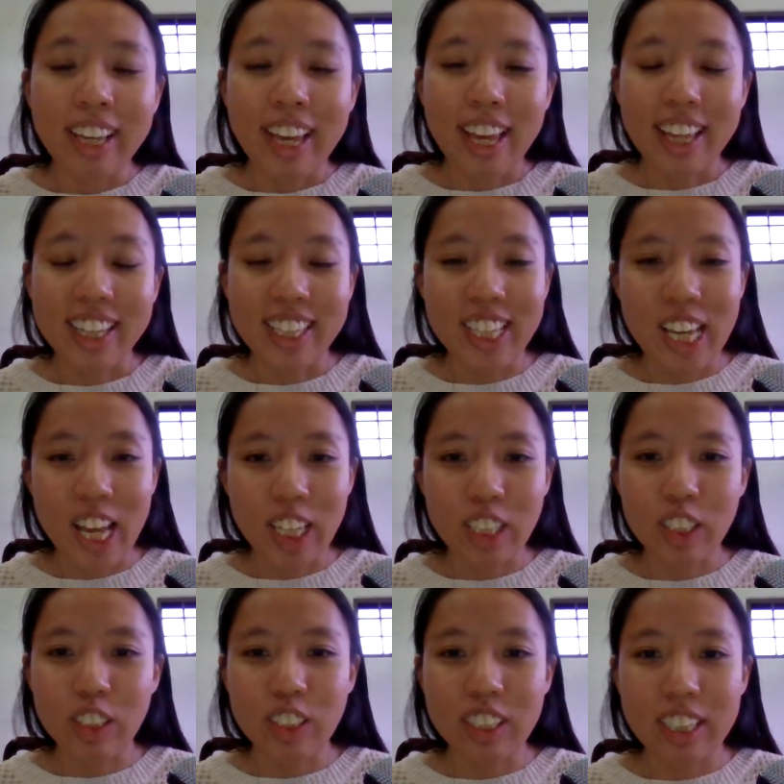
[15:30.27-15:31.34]
and the
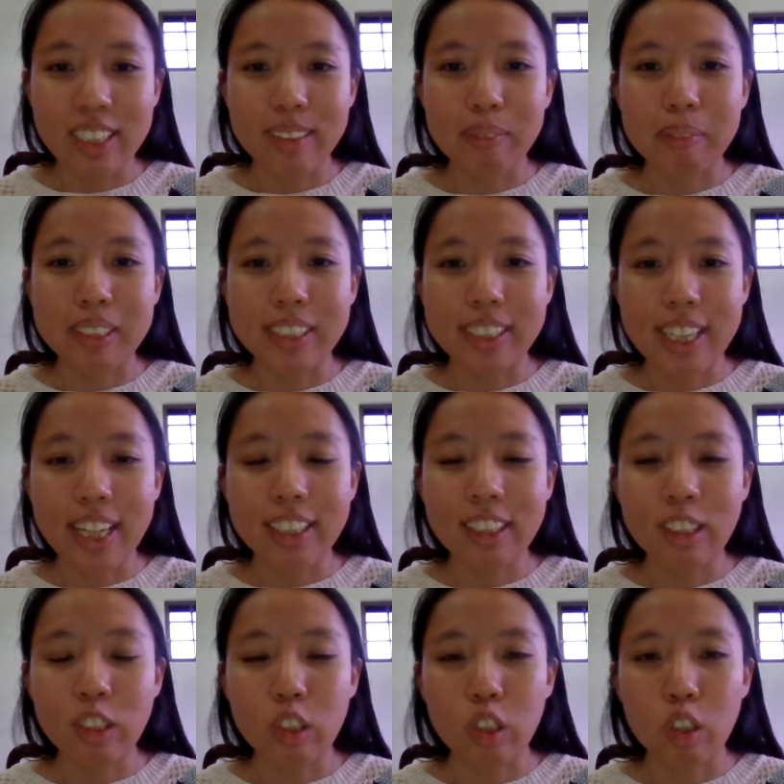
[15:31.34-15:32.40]
energy has been sent,
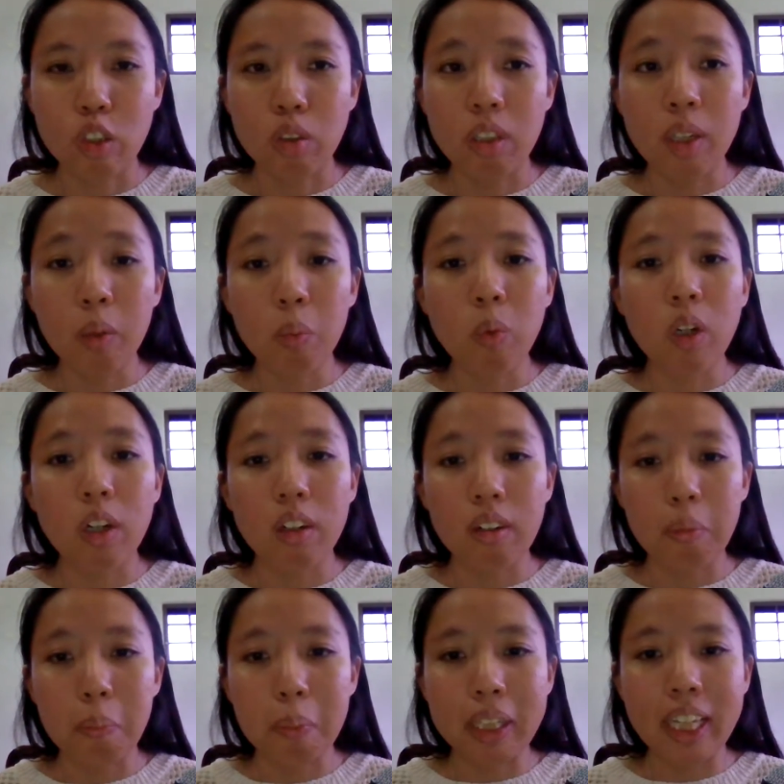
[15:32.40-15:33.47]
so it will
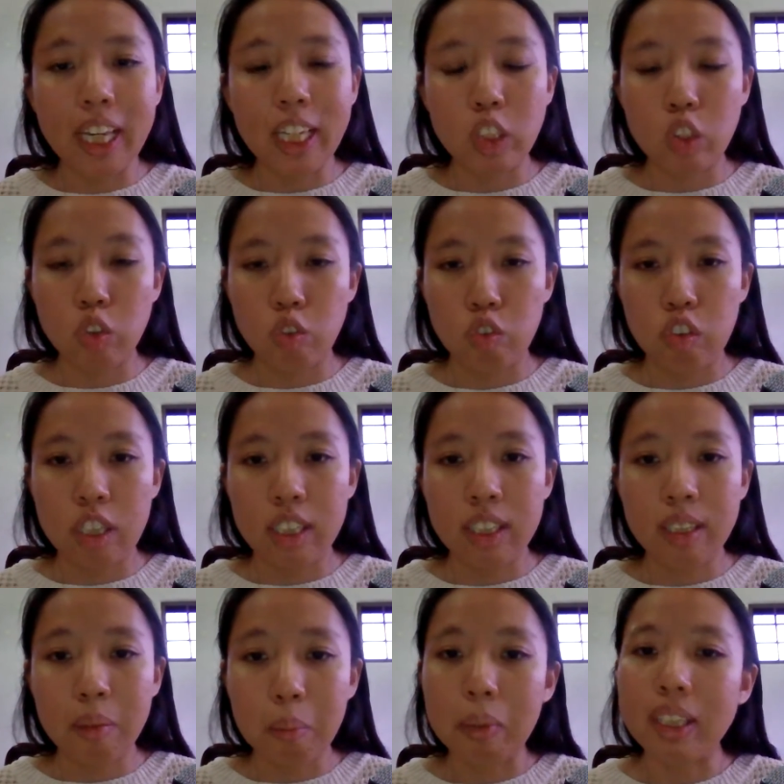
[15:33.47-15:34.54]
begin to
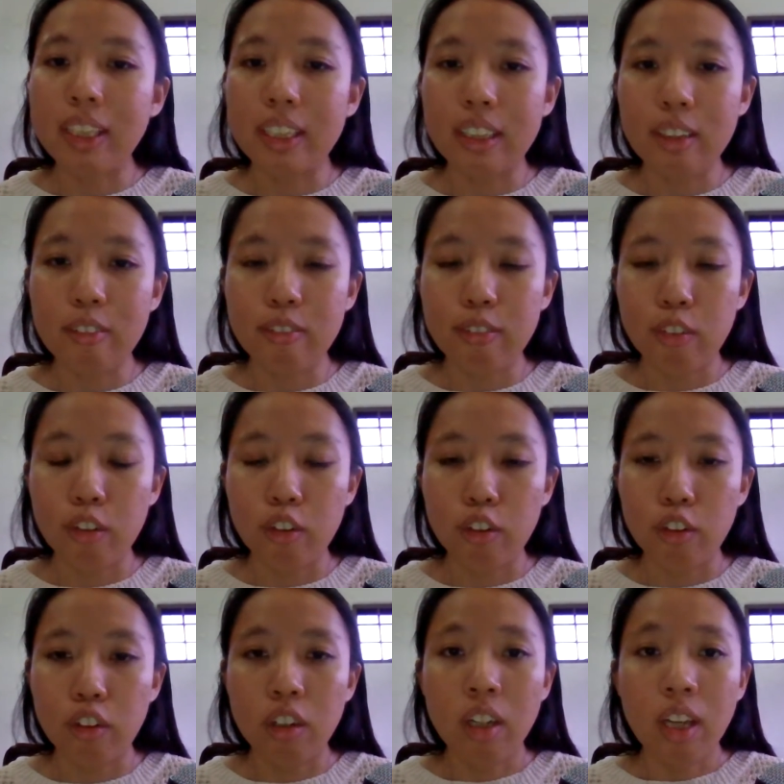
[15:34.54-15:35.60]
work immediately
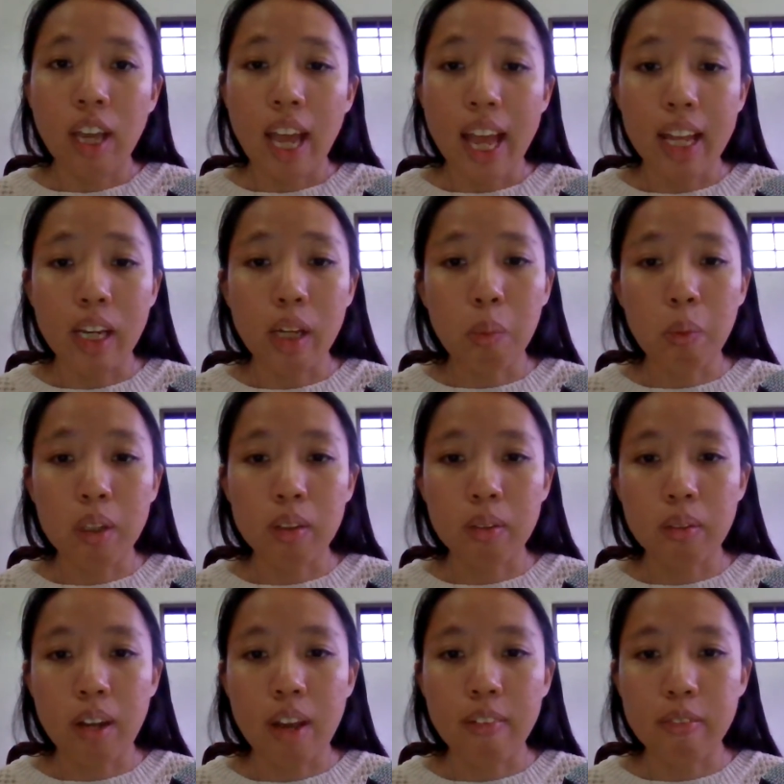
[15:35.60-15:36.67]
for anyone who
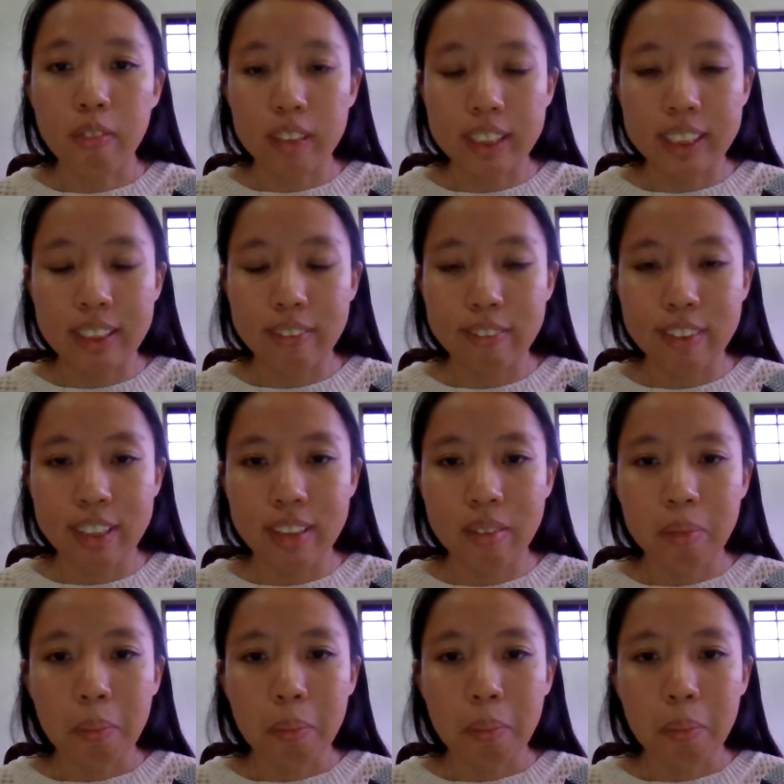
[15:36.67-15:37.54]
have received it.